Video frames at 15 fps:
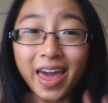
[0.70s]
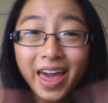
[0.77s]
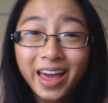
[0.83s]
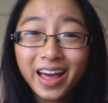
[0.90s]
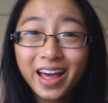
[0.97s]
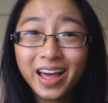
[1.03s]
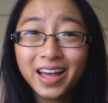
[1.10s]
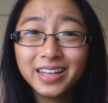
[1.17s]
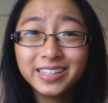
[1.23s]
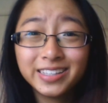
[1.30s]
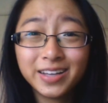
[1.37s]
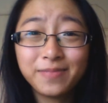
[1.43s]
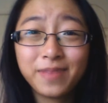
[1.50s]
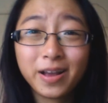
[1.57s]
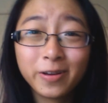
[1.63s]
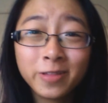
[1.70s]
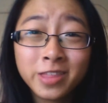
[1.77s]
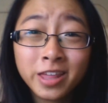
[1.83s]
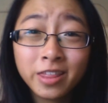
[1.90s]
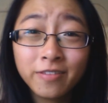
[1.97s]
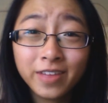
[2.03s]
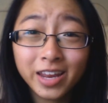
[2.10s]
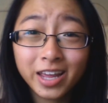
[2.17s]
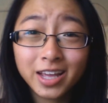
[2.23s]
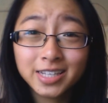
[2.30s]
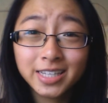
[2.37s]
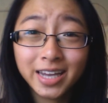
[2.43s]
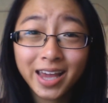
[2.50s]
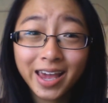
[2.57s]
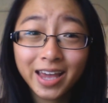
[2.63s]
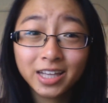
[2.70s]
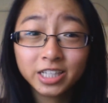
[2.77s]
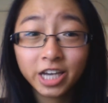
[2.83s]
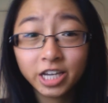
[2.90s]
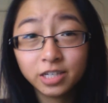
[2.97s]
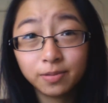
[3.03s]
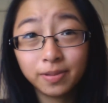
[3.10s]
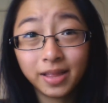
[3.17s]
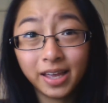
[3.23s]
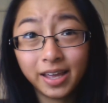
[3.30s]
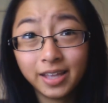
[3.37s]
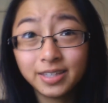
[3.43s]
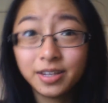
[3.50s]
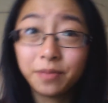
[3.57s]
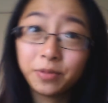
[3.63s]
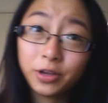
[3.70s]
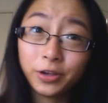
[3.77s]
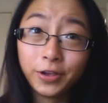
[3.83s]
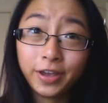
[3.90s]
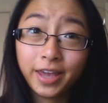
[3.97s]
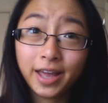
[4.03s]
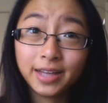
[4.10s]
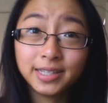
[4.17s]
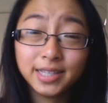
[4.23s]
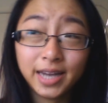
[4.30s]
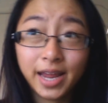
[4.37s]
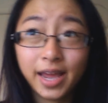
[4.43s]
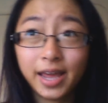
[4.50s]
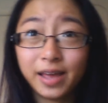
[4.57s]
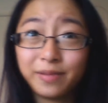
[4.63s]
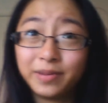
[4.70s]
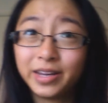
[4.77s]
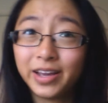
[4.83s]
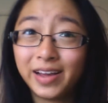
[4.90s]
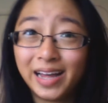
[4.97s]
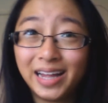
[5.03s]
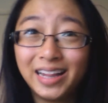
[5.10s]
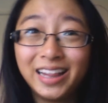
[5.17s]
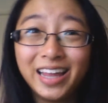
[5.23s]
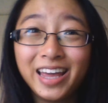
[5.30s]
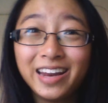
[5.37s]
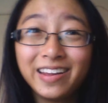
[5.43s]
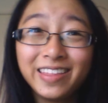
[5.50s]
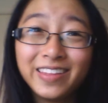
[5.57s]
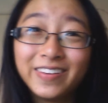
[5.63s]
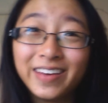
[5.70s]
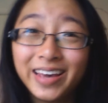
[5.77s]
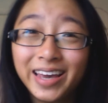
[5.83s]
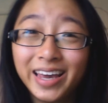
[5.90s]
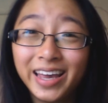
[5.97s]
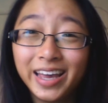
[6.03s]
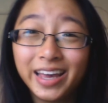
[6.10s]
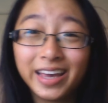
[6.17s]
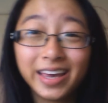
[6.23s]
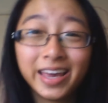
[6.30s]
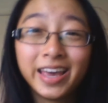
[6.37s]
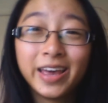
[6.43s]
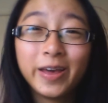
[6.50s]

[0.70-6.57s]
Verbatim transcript: Hey guys, so I'm back with another video today. Change of plans. I'm not going out today. I'm gonna go out later in the week.